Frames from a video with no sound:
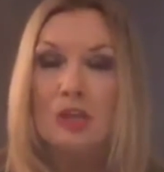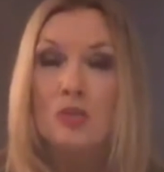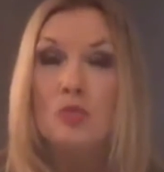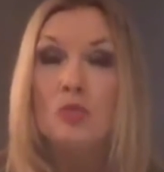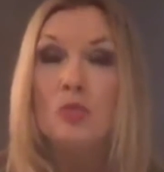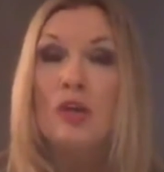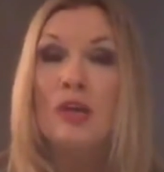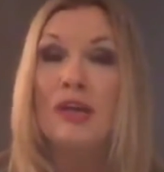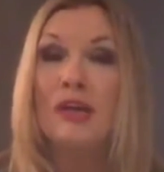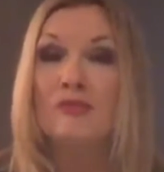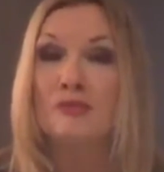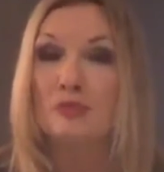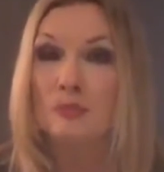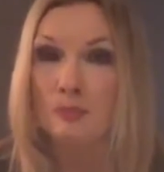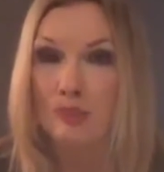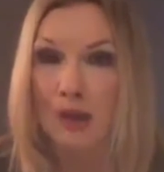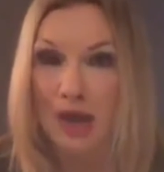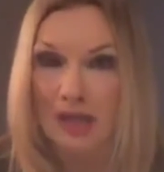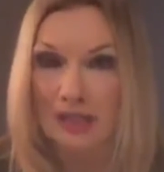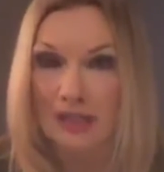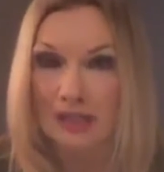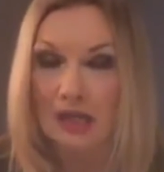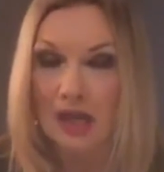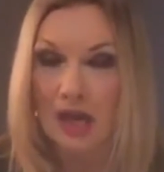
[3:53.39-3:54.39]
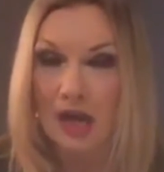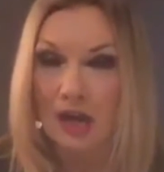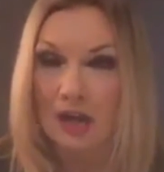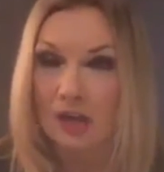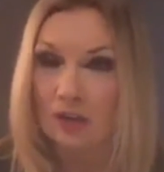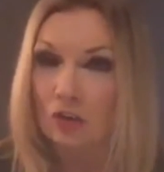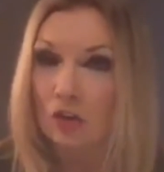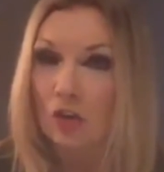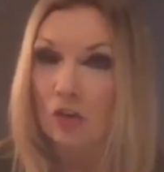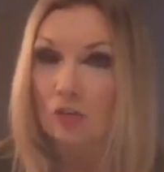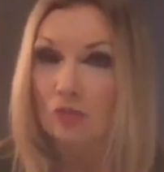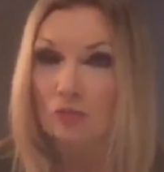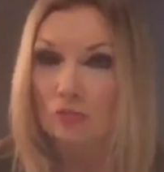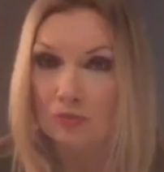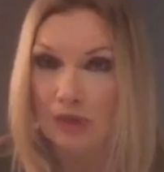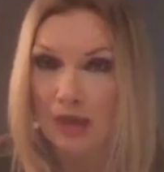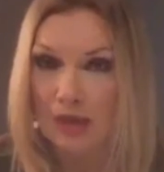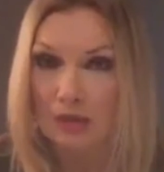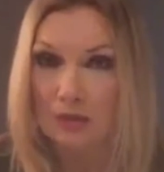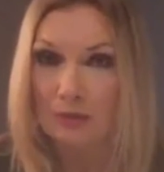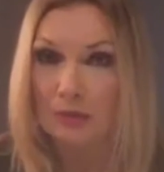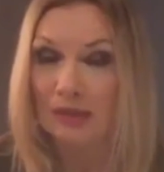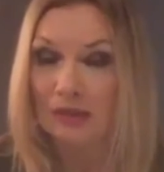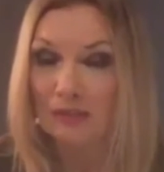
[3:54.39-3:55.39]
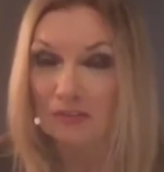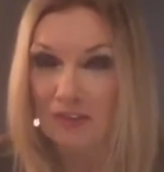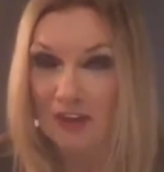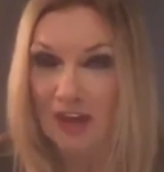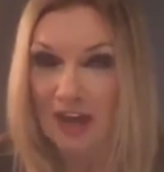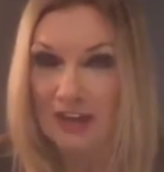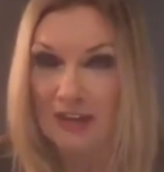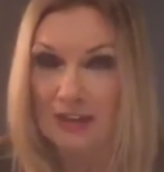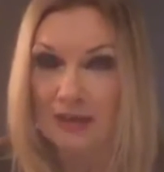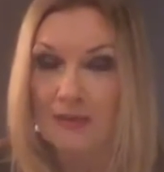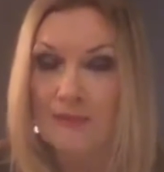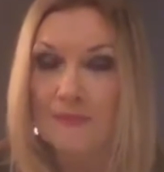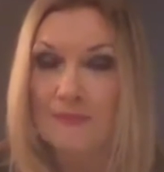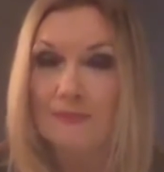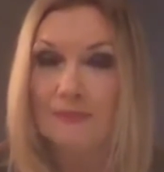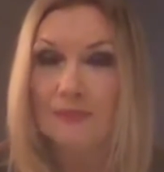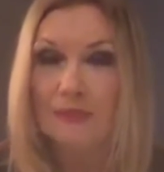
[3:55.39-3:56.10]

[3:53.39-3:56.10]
Troy Ave's bodyguard, Ronald McFadden,